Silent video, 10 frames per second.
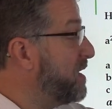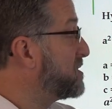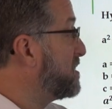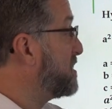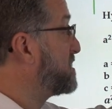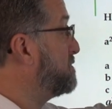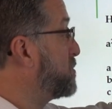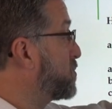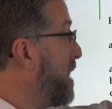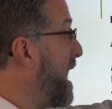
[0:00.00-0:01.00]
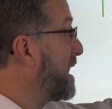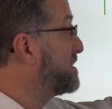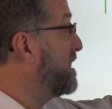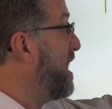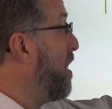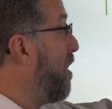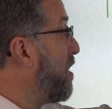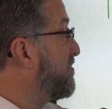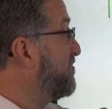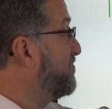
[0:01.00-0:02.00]
So let's subtract
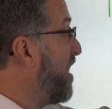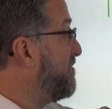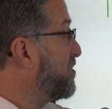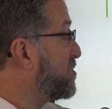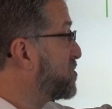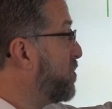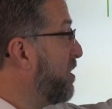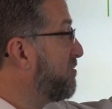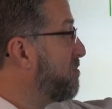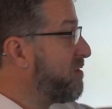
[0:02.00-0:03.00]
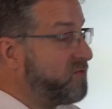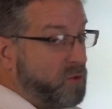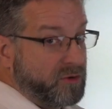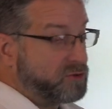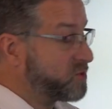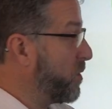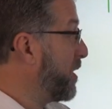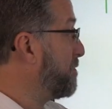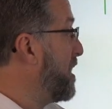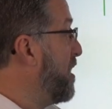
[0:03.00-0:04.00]
our 500 squared from our 400 squared.